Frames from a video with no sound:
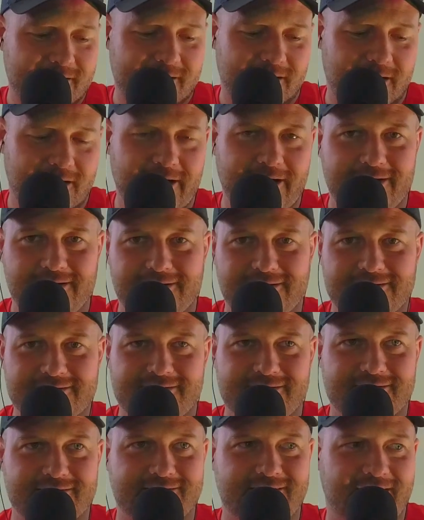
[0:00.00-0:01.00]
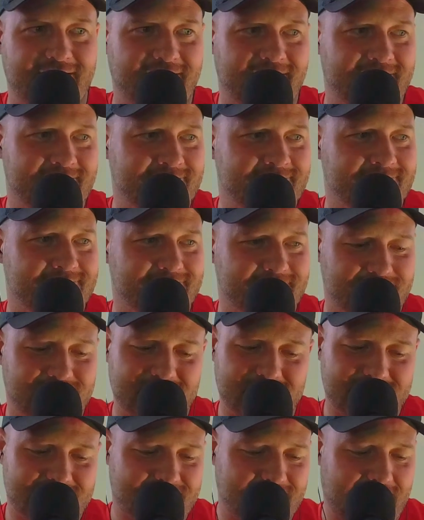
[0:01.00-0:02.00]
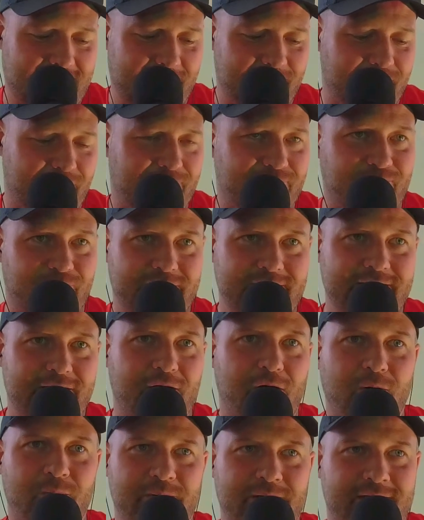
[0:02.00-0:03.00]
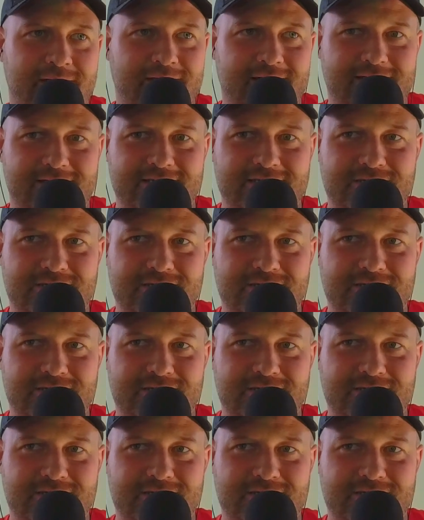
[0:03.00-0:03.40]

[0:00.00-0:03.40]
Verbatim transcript: All right, this is Dan. Just, Ooh. I'm really hoping that this